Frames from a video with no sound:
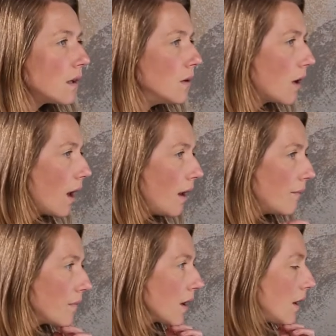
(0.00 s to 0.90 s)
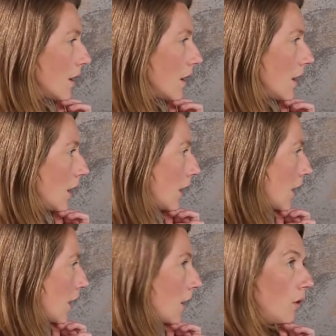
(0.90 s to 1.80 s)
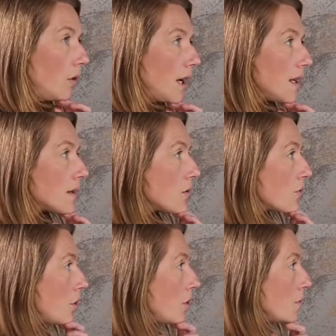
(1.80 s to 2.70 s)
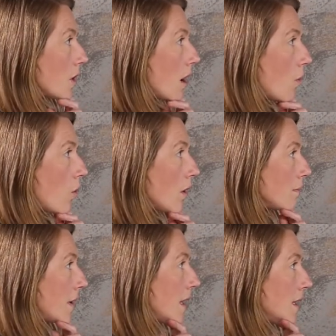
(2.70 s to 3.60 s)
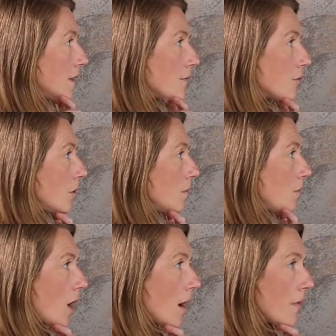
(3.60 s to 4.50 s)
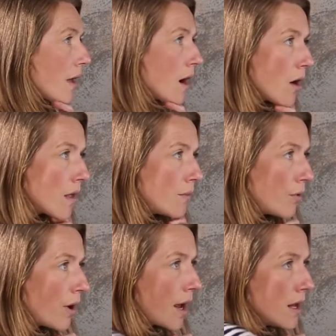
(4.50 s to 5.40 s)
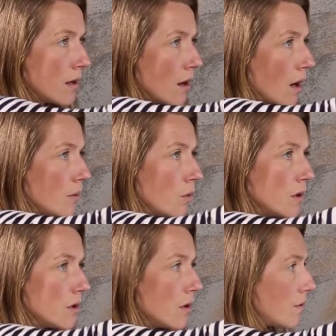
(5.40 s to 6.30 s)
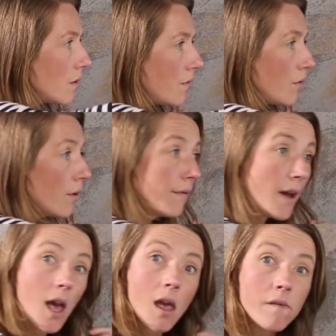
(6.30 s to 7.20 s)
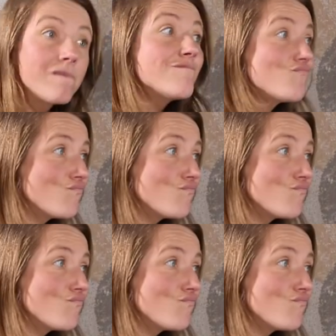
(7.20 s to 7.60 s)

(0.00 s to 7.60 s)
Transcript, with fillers: Okay. Right, so the groom got one page of groom prep there and the bride got one, two, three, four, five.